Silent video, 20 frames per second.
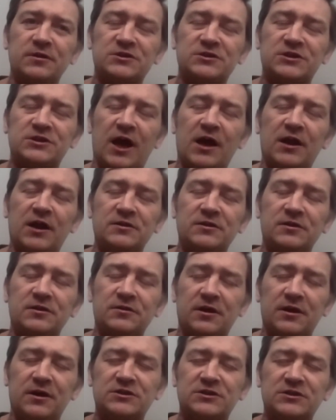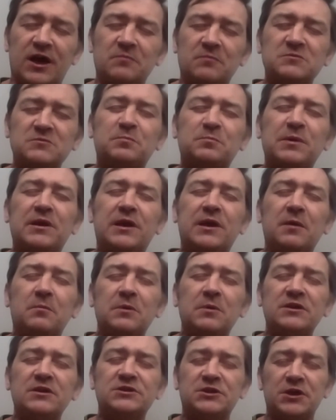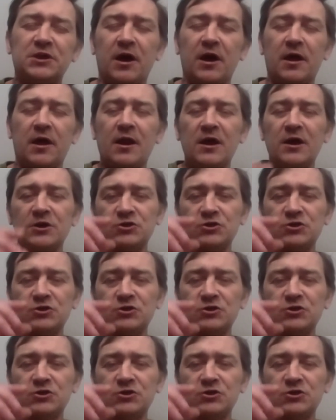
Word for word: the start the, the, exams became easier